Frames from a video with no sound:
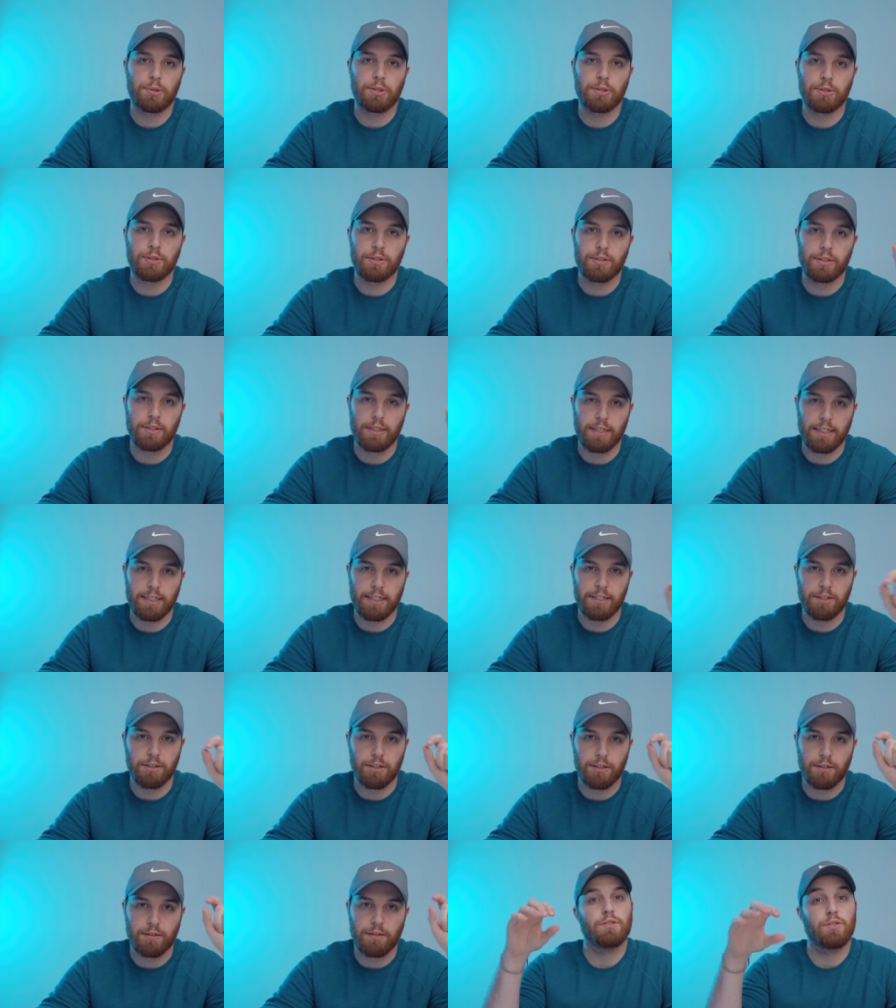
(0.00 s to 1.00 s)
per
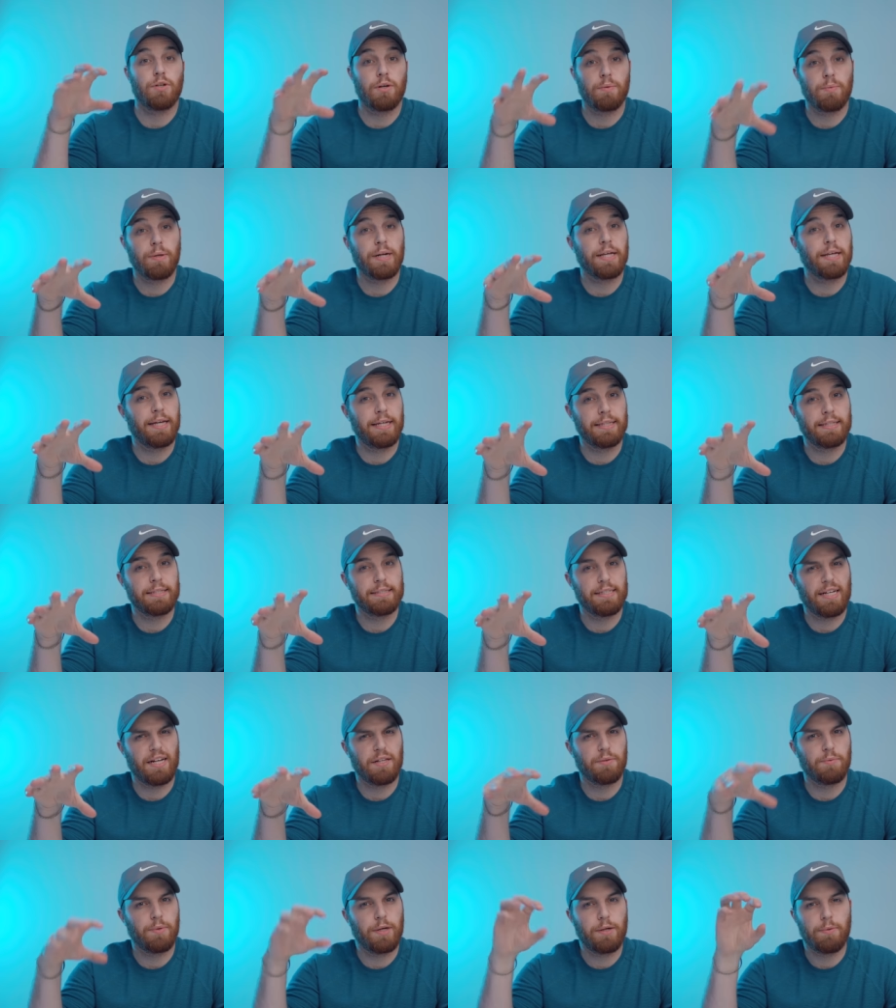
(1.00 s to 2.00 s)
year. So I want to get this out
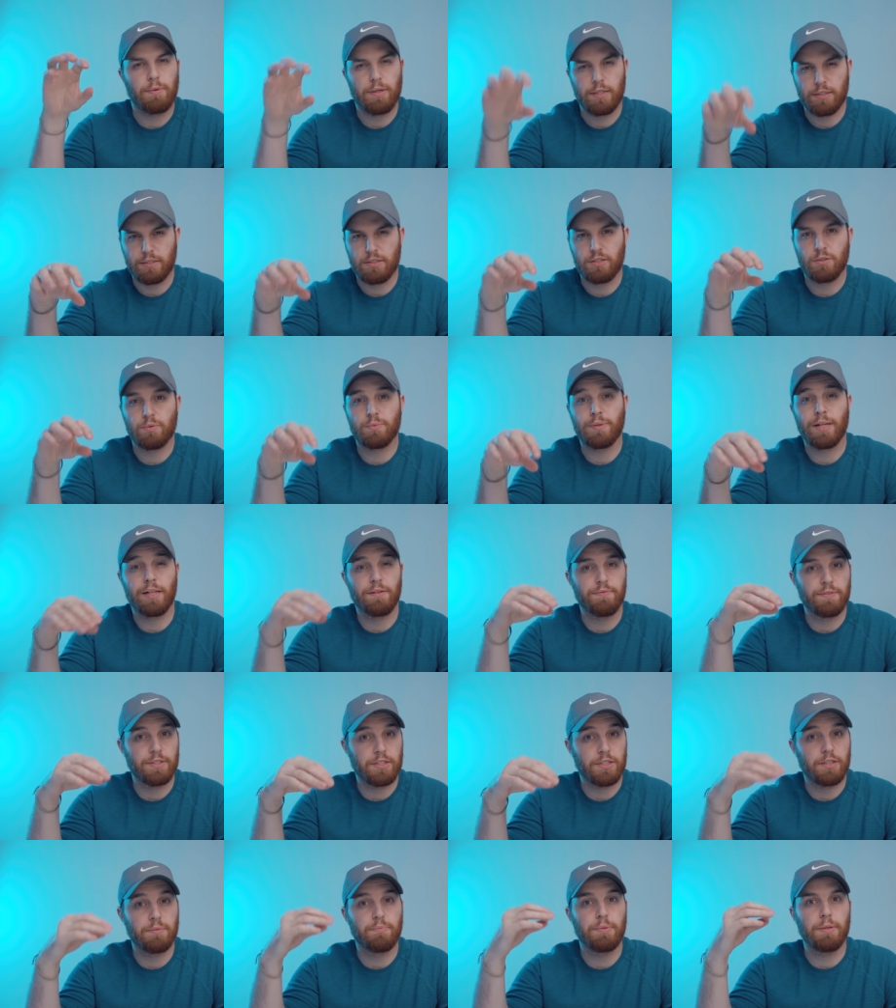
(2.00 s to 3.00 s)
of the way while it's still
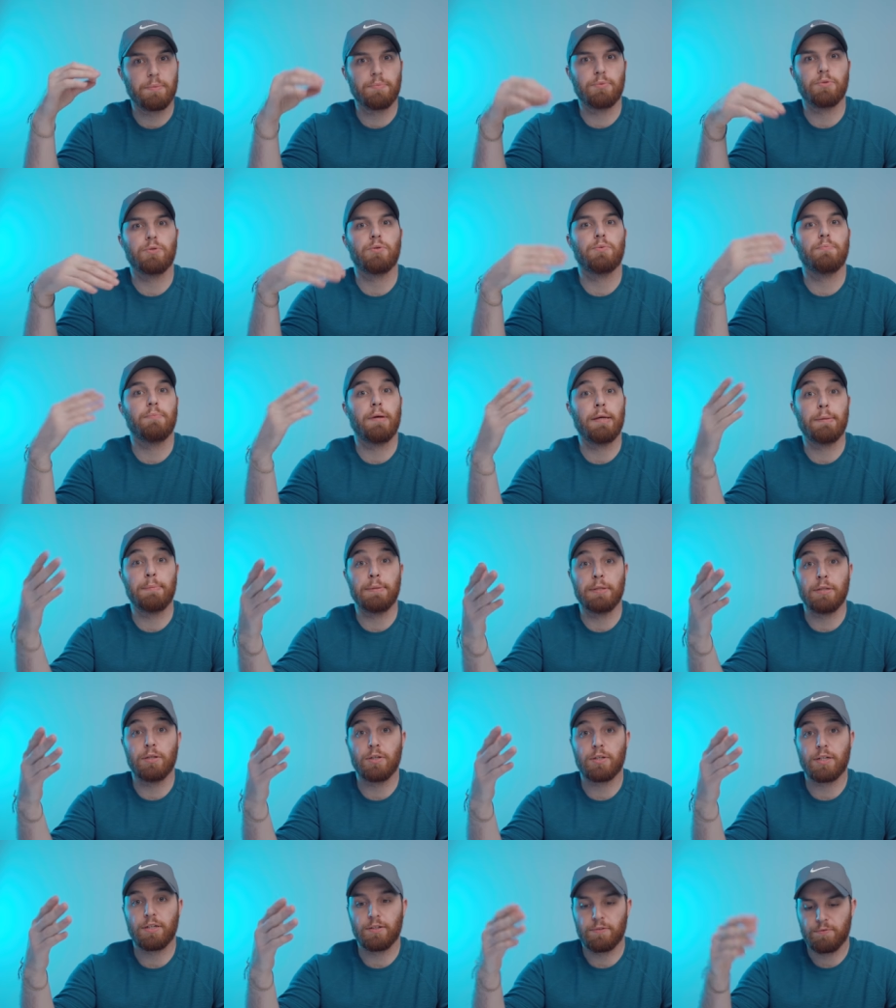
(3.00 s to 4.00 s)
relevant to the people who may be
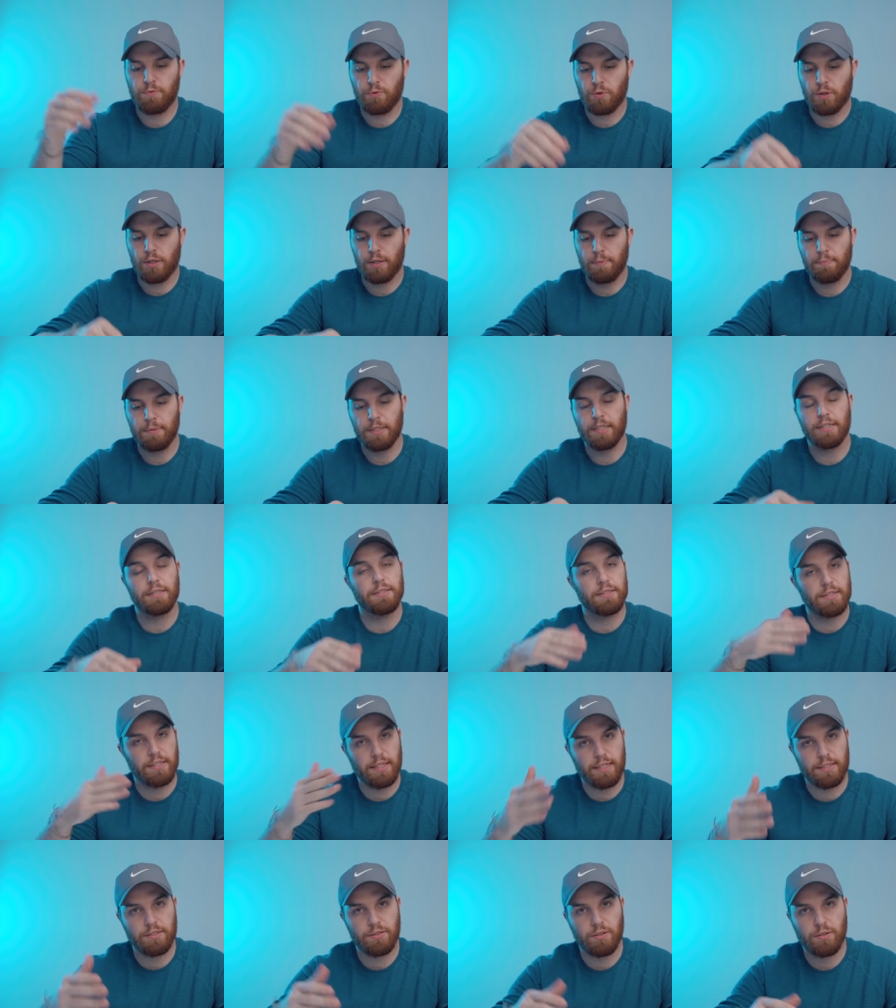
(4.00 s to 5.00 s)
looking for it because
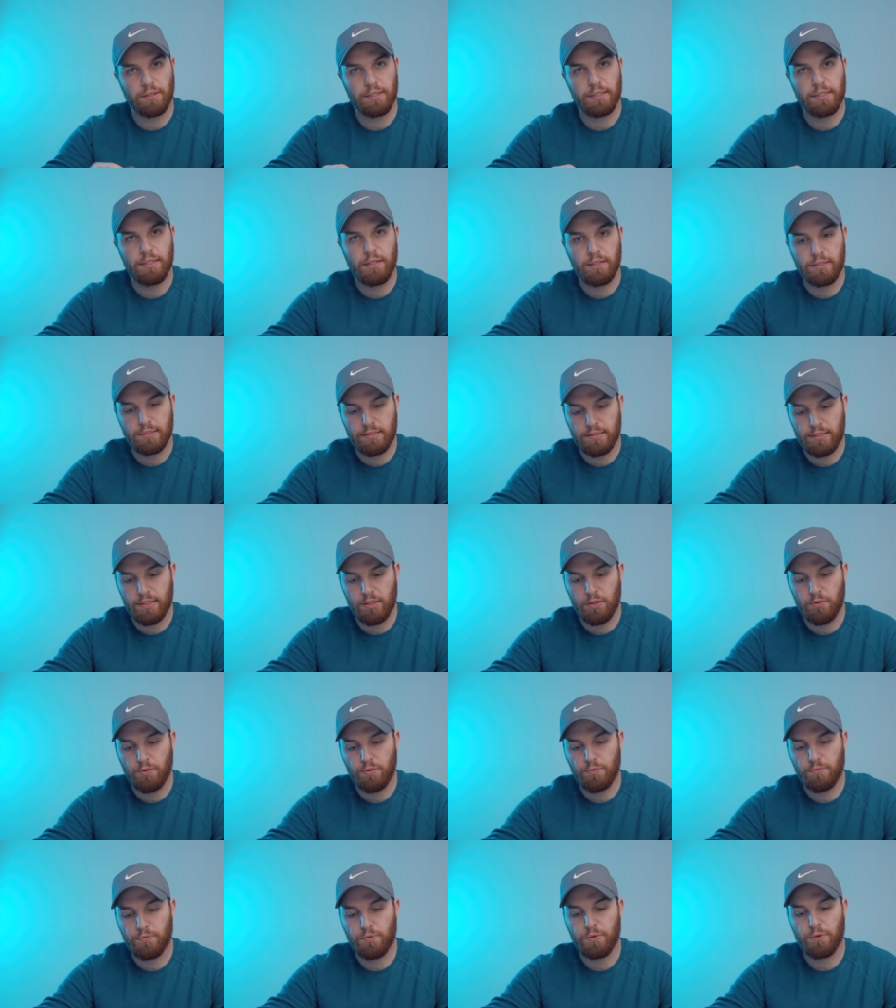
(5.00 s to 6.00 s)
it is only on
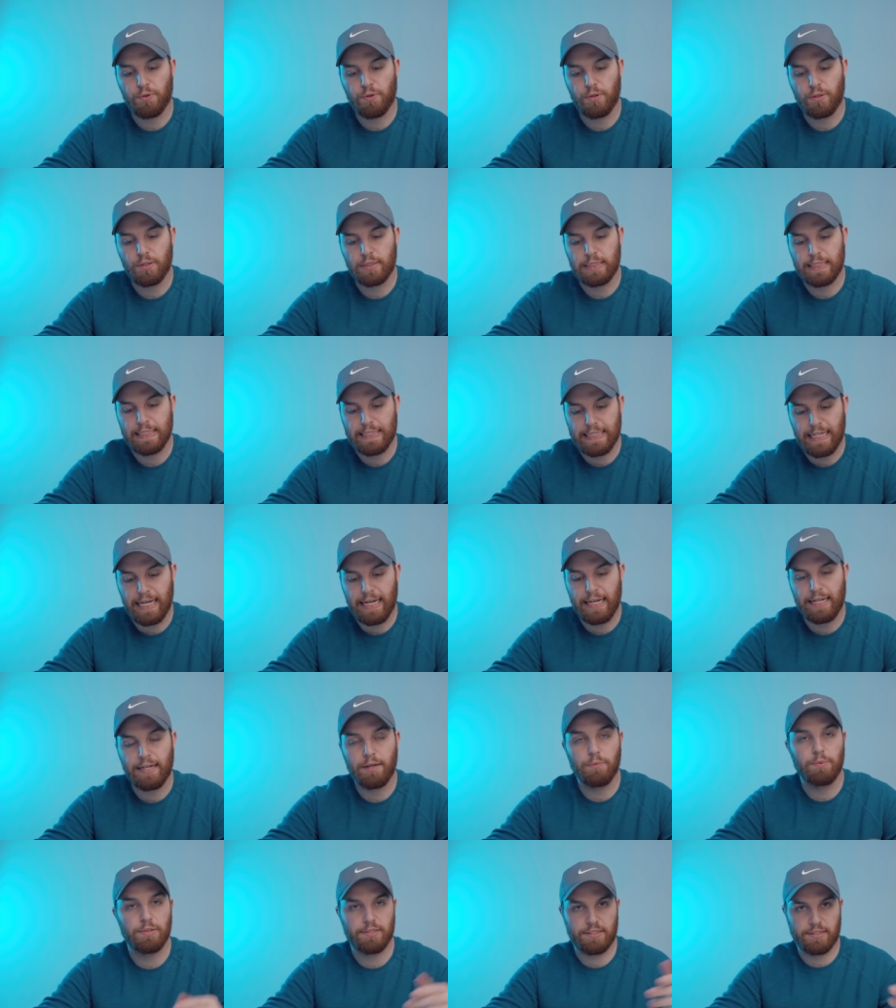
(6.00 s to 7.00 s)
sale for
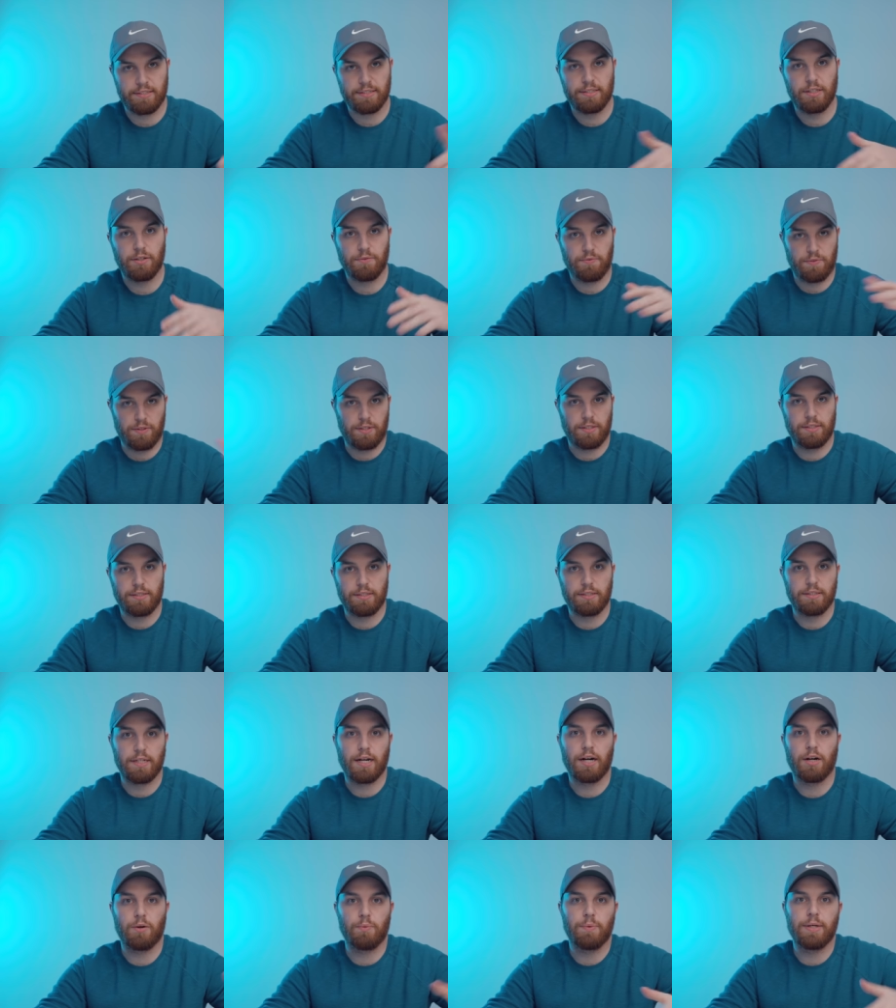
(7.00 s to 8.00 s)
today. It was on sale for this
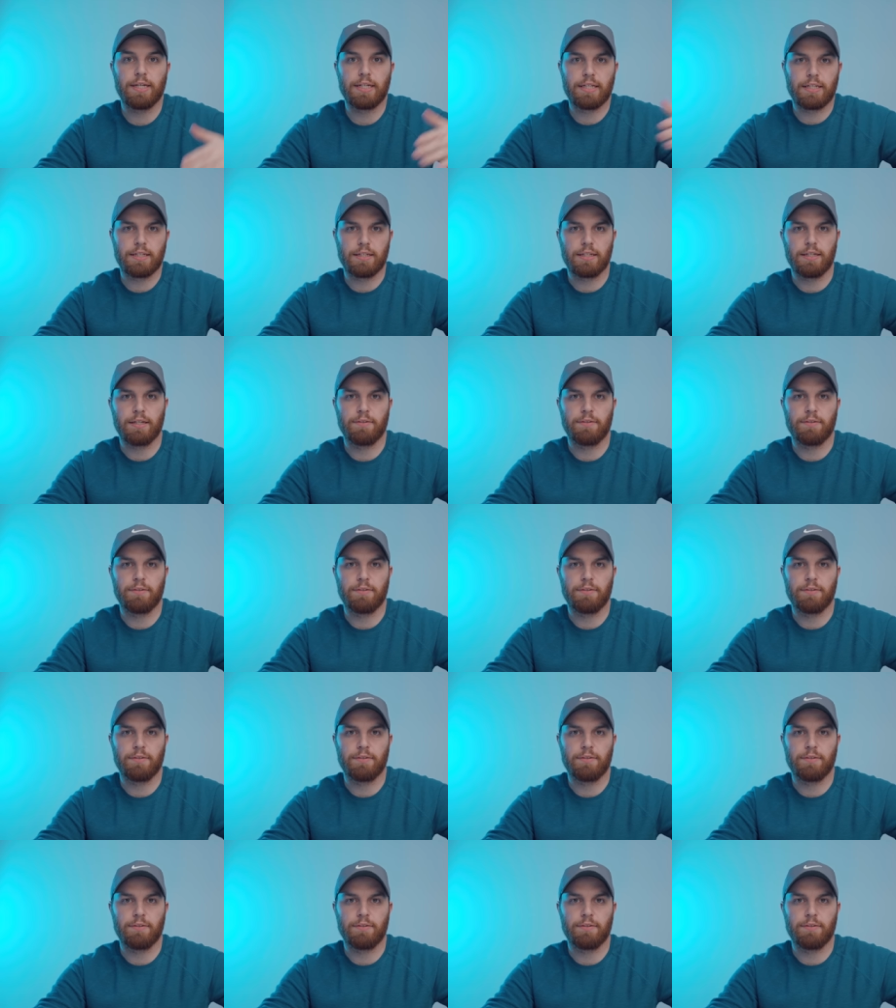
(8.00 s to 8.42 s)
entire week.